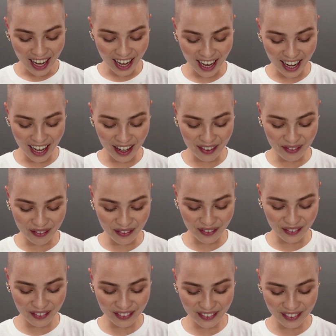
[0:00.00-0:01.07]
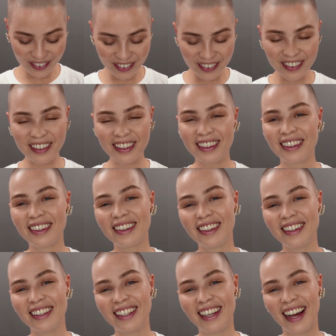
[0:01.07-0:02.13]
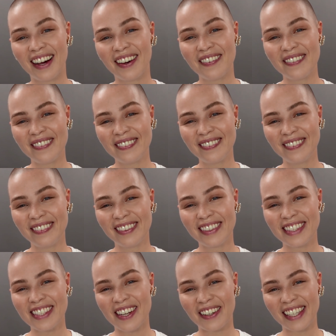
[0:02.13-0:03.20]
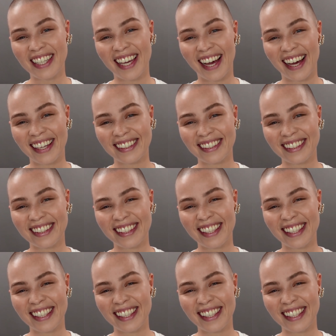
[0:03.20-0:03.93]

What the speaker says: Yeah. Sorry, cat.